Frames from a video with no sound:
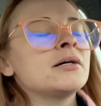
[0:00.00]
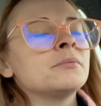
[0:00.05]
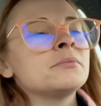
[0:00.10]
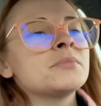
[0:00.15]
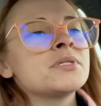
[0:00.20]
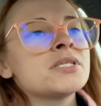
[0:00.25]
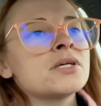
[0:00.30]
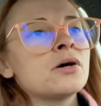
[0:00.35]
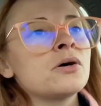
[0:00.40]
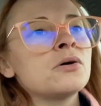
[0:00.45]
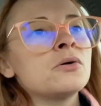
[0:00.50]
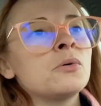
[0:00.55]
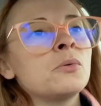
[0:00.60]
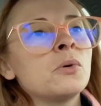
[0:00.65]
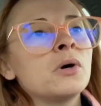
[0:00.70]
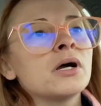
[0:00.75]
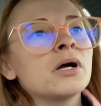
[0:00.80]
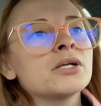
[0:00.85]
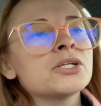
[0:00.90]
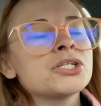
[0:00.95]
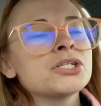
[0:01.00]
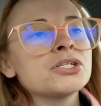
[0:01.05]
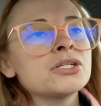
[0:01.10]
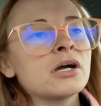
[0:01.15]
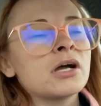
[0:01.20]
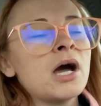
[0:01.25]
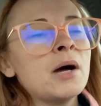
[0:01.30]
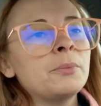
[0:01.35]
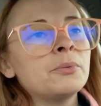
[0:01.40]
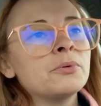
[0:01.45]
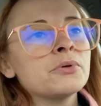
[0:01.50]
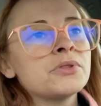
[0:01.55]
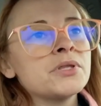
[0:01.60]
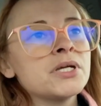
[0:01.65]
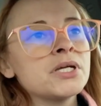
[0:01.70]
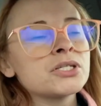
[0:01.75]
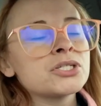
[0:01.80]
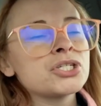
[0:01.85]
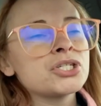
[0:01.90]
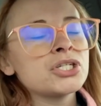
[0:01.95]
So a couple
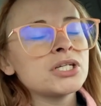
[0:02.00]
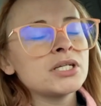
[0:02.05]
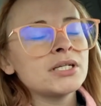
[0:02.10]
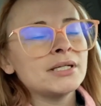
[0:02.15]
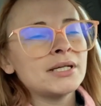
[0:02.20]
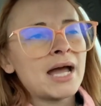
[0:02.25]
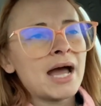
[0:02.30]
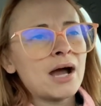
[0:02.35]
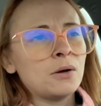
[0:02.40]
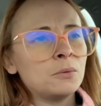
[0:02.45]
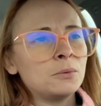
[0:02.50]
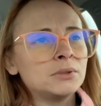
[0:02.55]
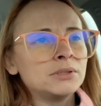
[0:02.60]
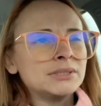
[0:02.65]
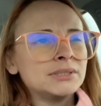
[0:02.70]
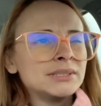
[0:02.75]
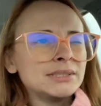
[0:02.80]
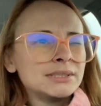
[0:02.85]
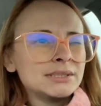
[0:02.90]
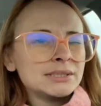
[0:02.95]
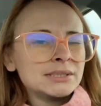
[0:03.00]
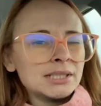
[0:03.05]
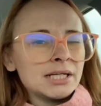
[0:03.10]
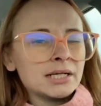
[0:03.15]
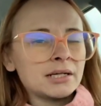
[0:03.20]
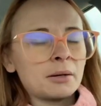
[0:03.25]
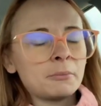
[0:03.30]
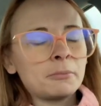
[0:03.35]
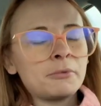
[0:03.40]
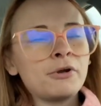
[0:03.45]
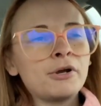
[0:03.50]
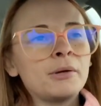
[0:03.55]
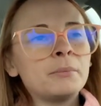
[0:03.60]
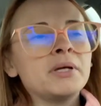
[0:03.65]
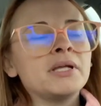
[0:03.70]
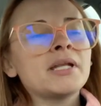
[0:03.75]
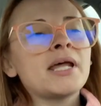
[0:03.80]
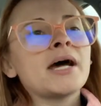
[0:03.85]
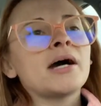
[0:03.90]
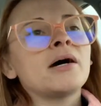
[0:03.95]
things, I'm
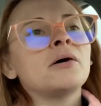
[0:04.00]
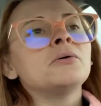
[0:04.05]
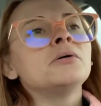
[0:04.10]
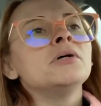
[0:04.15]
cramping now.